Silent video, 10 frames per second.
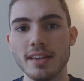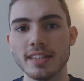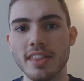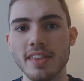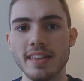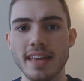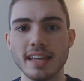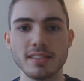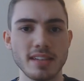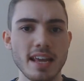because I think
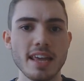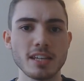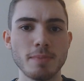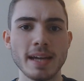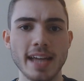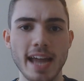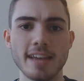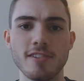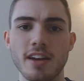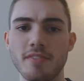that's
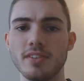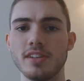spectacular enough